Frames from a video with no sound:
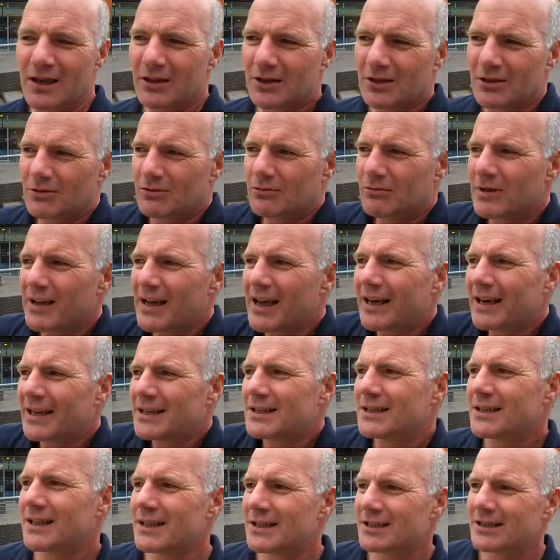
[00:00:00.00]
The
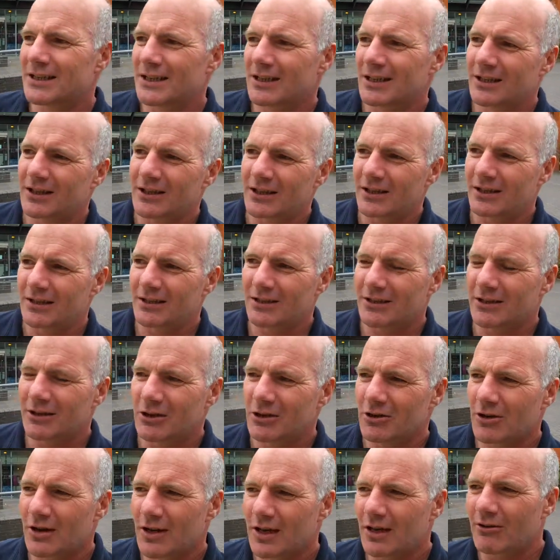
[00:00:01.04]
reality is that
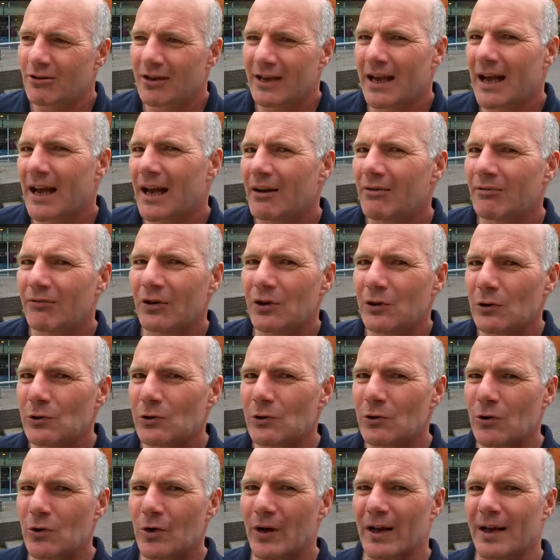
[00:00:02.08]
you can only have
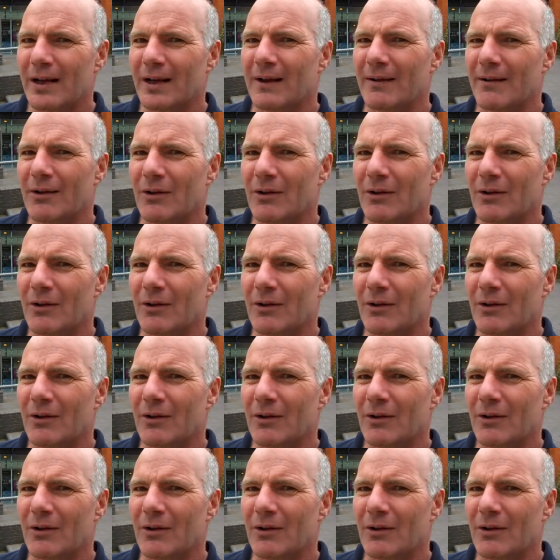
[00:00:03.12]
law